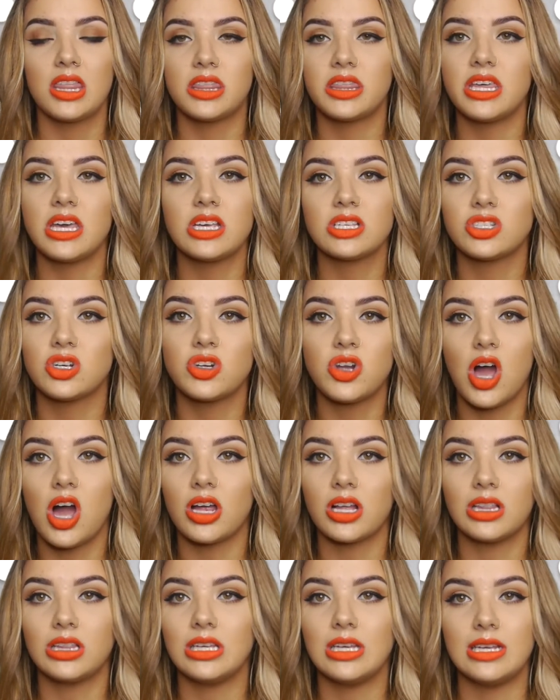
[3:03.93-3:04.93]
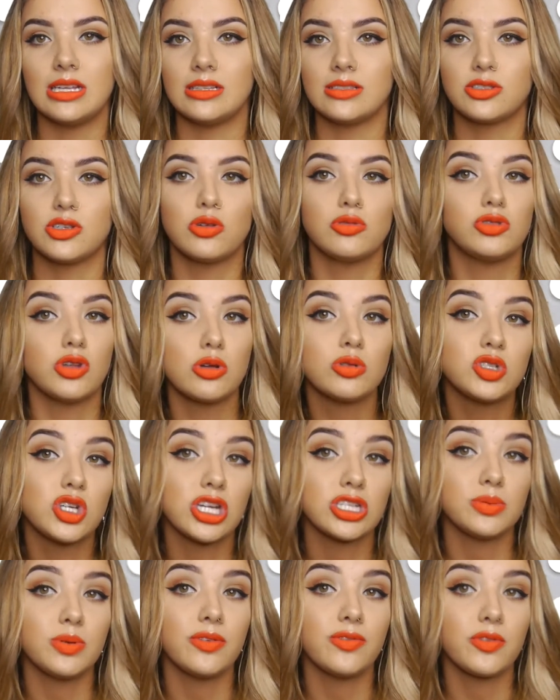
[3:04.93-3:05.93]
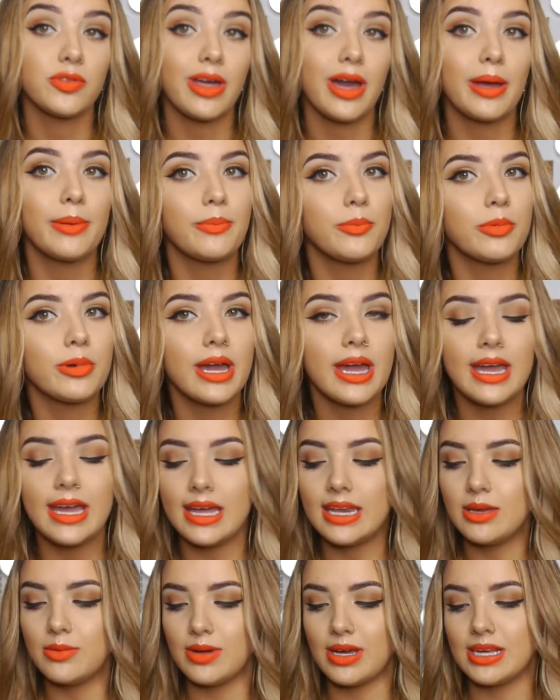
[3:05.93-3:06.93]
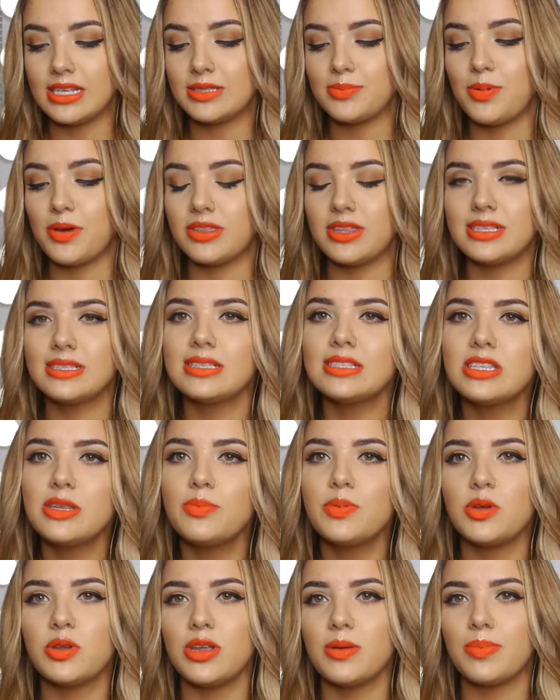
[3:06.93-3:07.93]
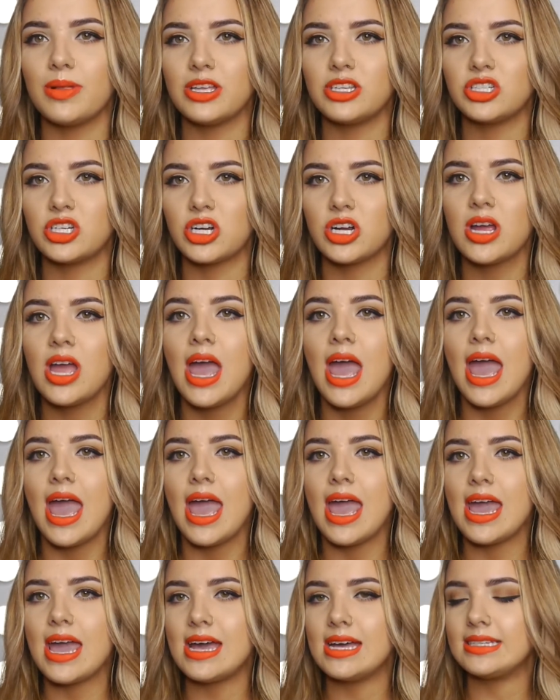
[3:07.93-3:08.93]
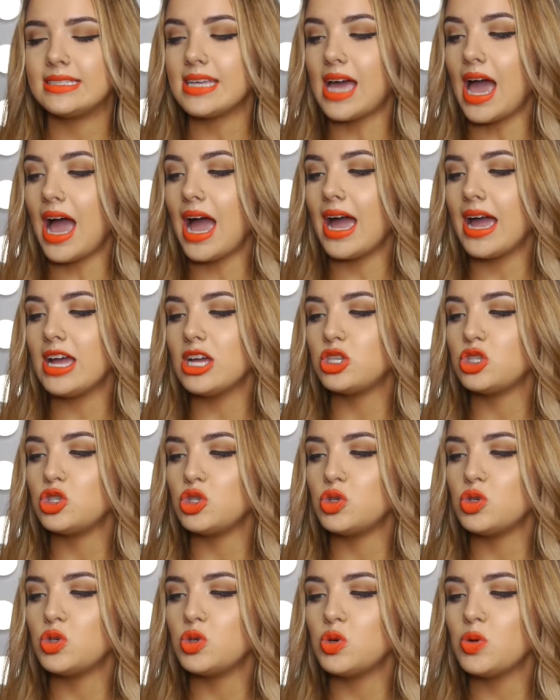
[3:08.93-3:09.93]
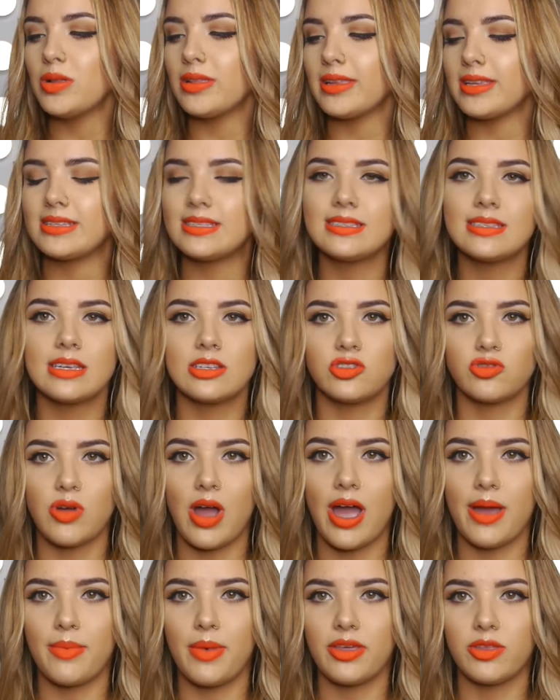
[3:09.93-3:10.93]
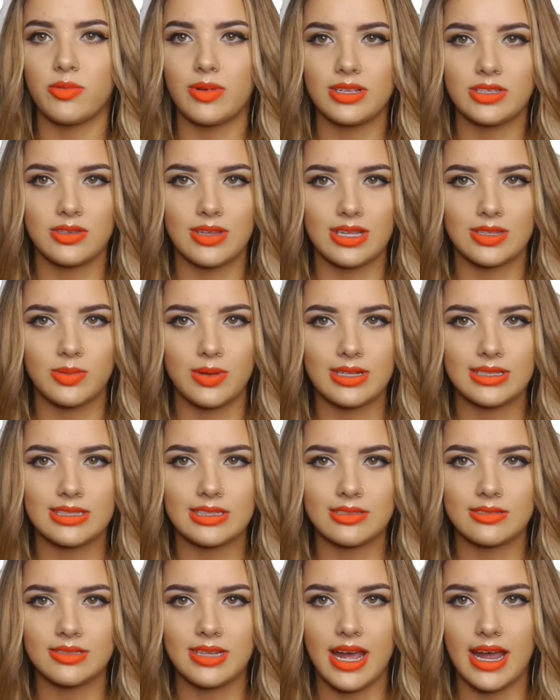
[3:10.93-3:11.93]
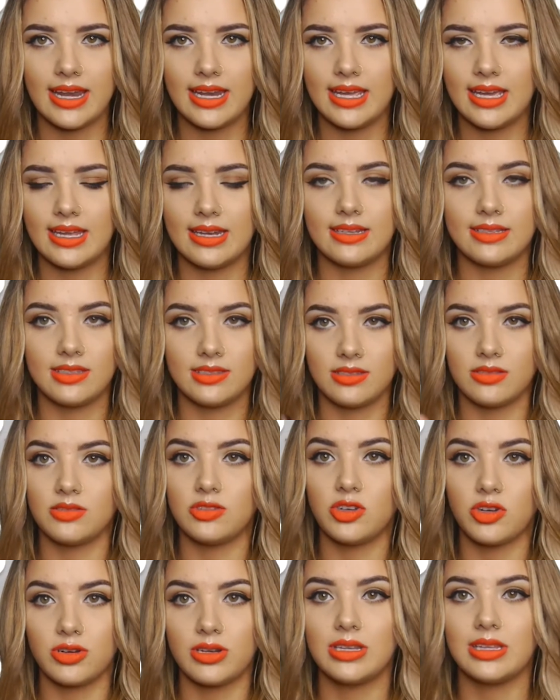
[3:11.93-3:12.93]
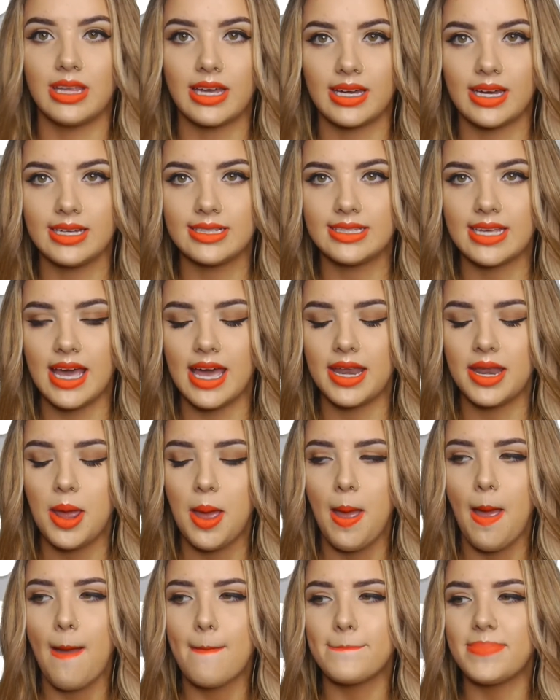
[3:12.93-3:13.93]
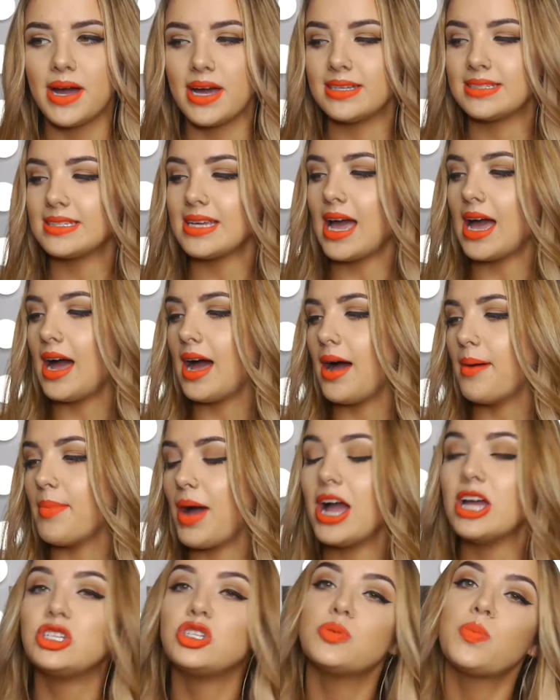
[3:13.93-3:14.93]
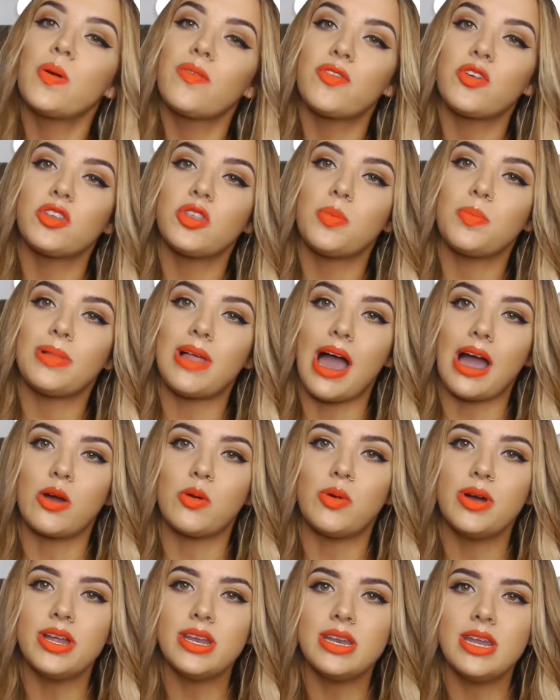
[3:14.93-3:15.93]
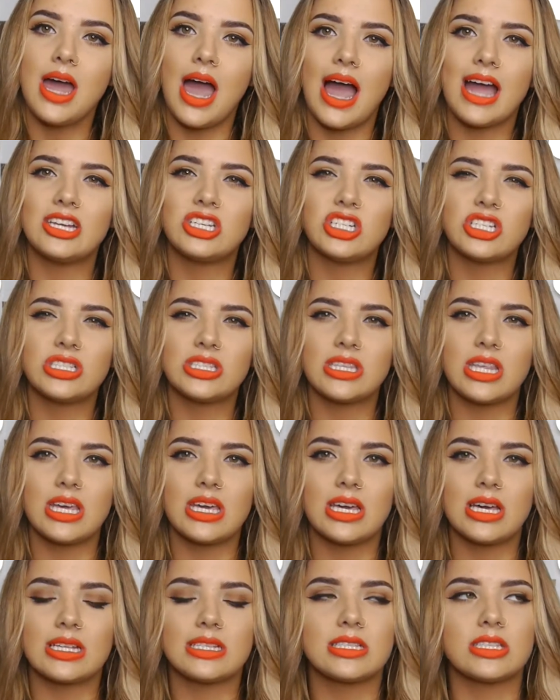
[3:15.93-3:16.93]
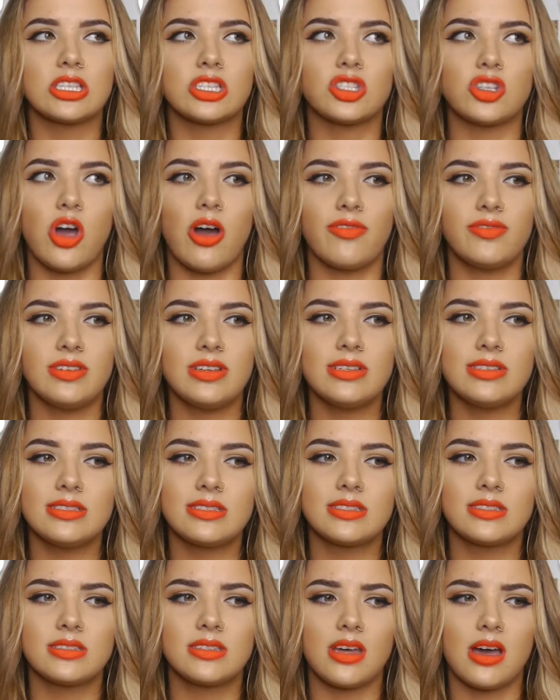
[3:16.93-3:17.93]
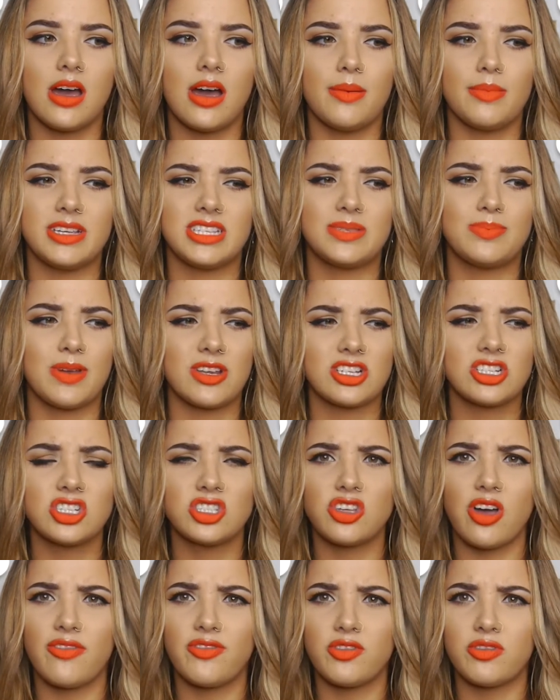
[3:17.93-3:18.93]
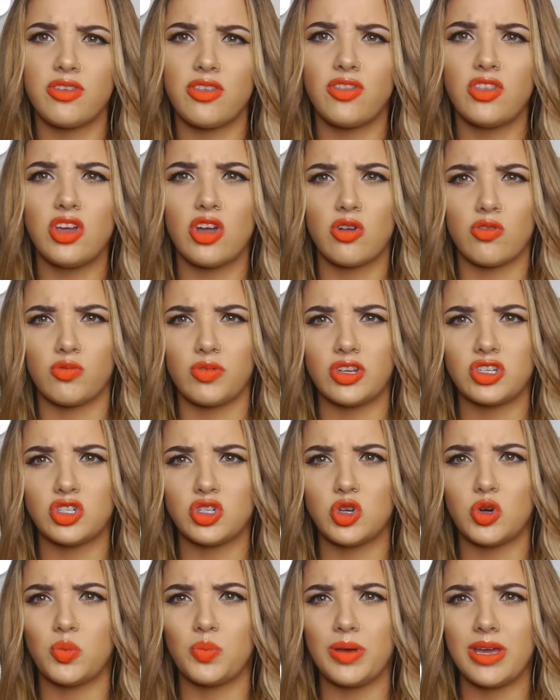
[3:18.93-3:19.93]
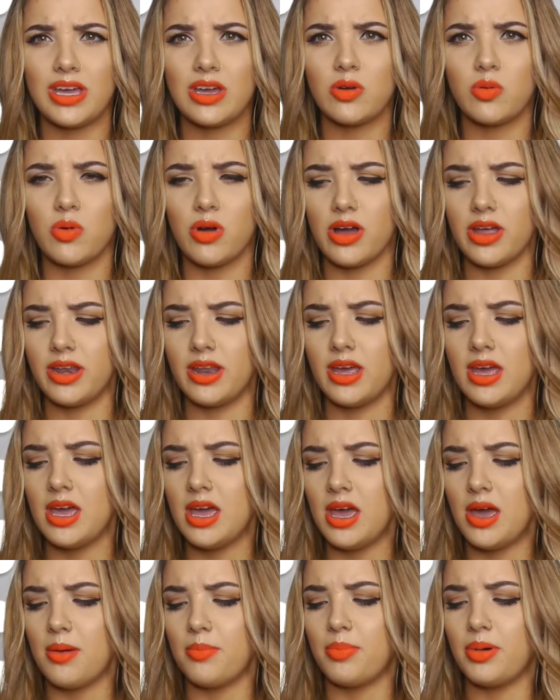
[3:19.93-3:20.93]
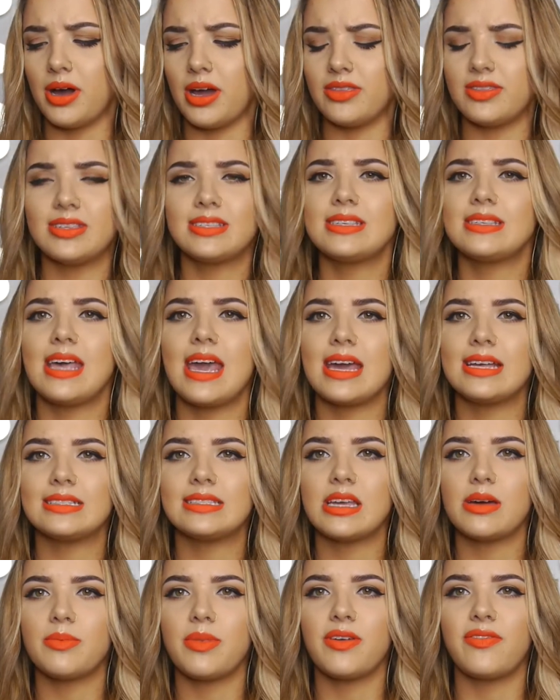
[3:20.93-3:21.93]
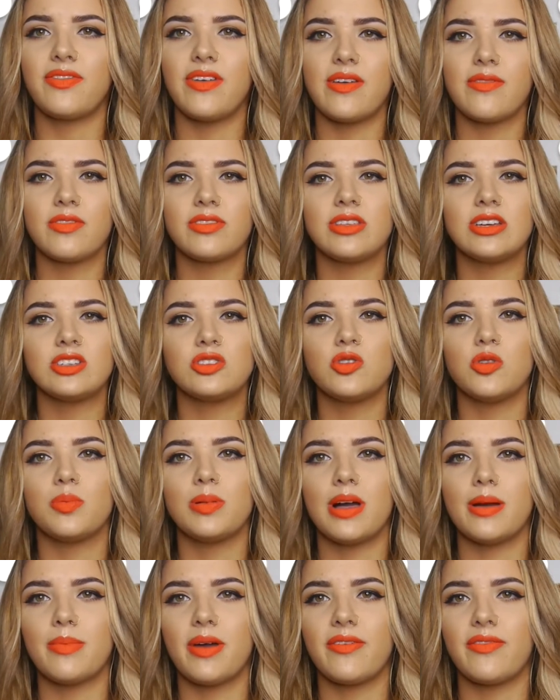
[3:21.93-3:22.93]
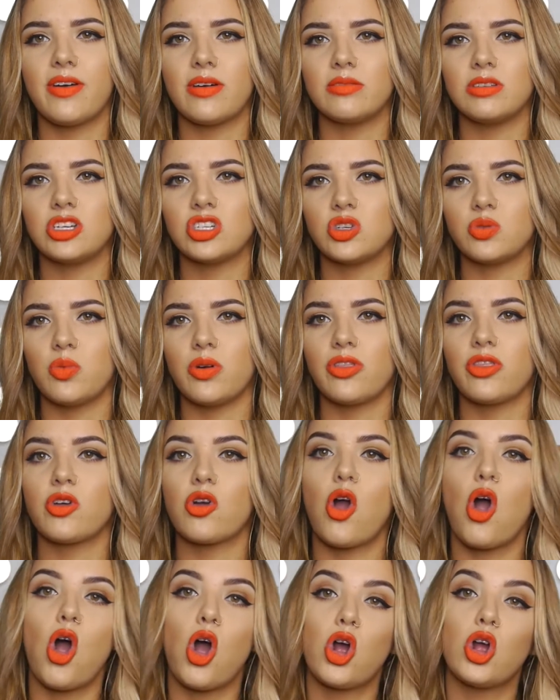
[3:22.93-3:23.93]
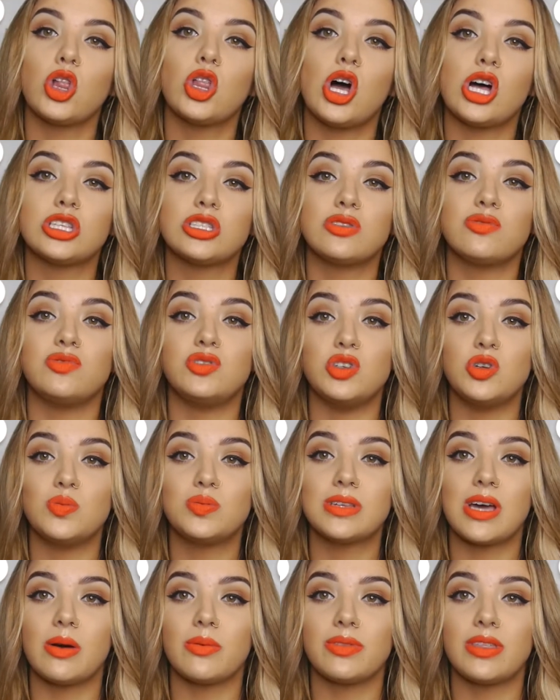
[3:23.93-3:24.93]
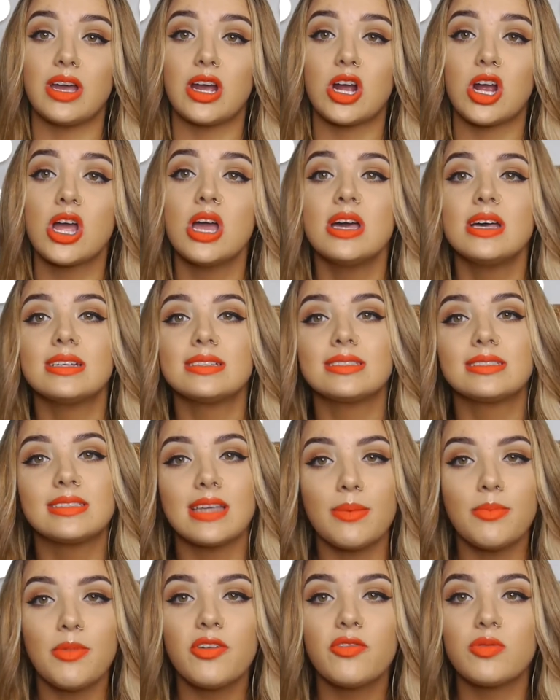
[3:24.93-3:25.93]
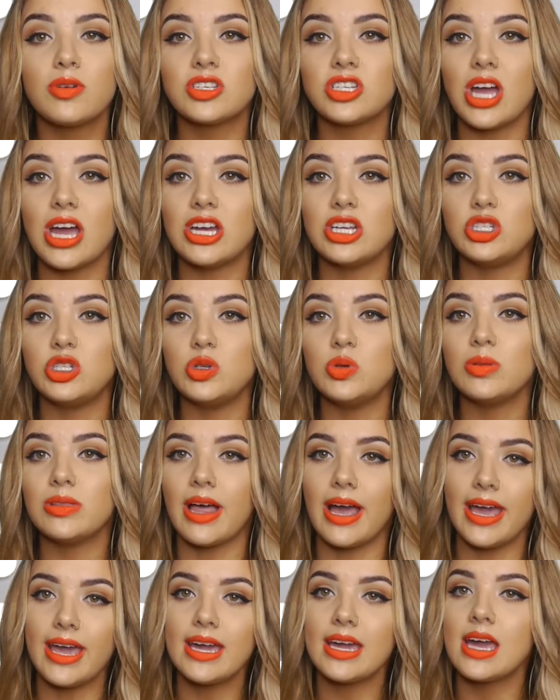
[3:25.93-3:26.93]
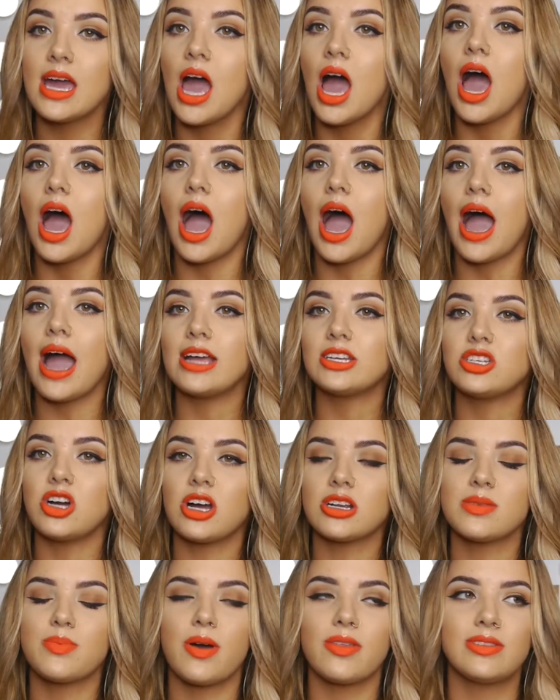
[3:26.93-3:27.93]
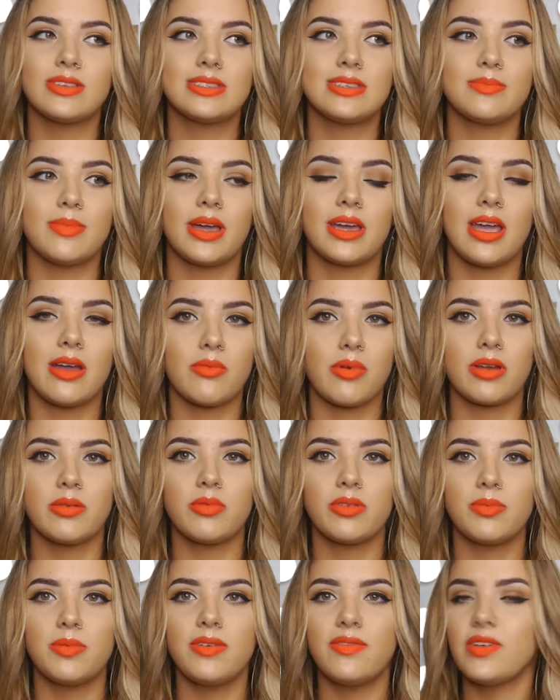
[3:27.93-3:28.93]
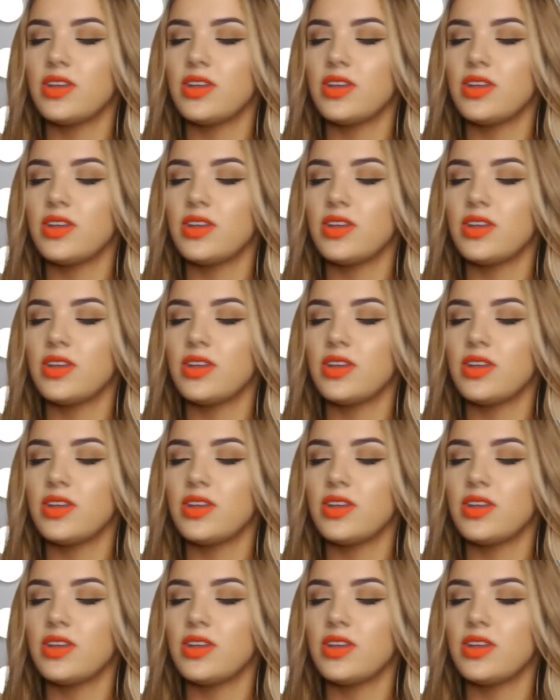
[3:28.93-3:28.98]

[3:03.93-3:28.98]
Things are not clean, so don't judge me for that, okay? Anyways, but this is the Beauty Blender, and I do, this is it dry, by the way, so that's why it's a little tiny and it's dirty, like I said, but um, I do prefer the black one. I just think it's the softest, um, especially softer than the original pink one, but this is hands down my favorite thing to apply my foundation with. There are lots of dupes out there, some of which I do like. I talked about this in my Get Ready With Me